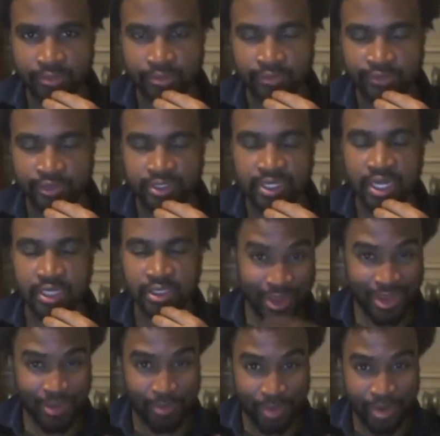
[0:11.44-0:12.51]
Sanjin.
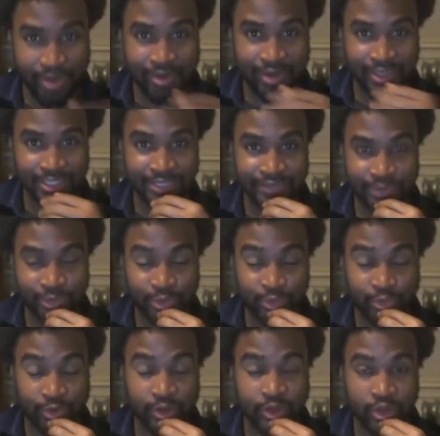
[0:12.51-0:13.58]
It appeared as if he was
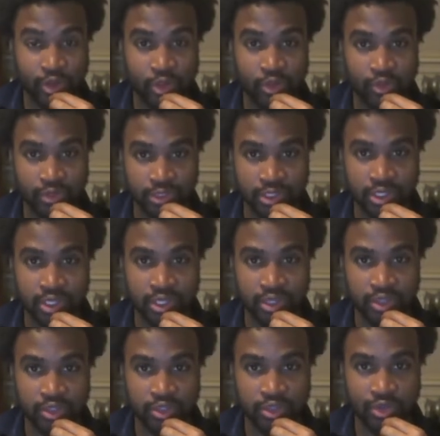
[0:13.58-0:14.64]
pretty close
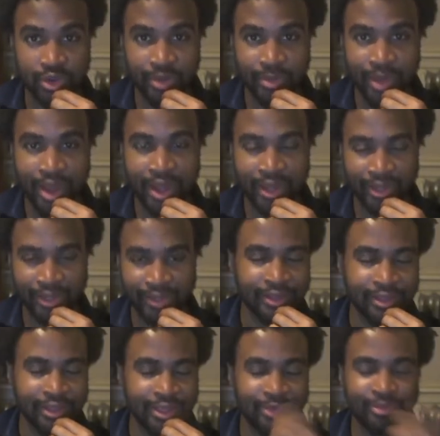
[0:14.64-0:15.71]
to Juhabak,
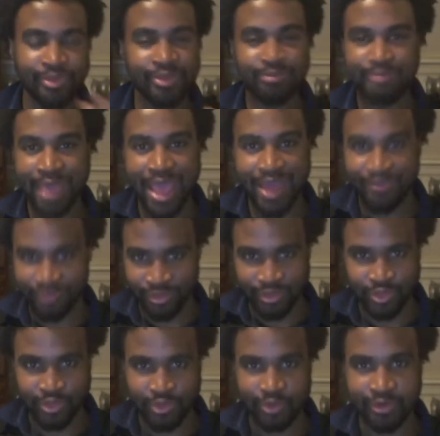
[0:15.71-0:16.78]
and it'd be bad for the
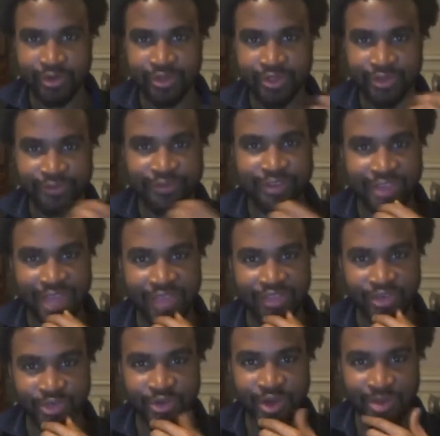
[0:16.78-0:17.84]
story if he got the
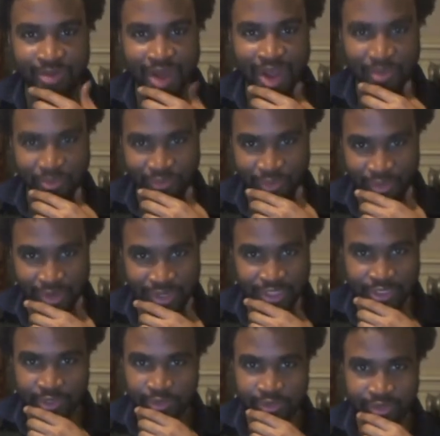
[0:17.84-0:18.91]
Juhabak before
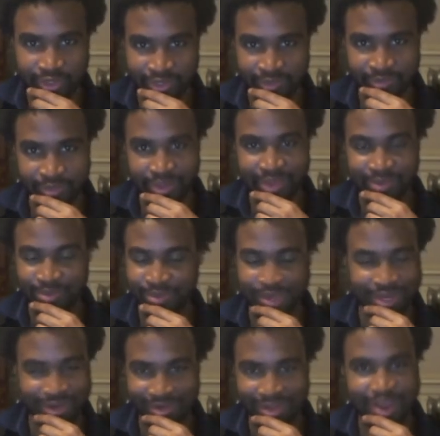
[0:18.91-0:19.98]
Ichigo did and
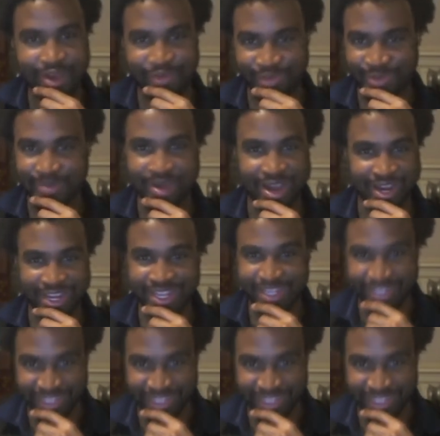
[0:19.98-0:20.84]
beat everybody.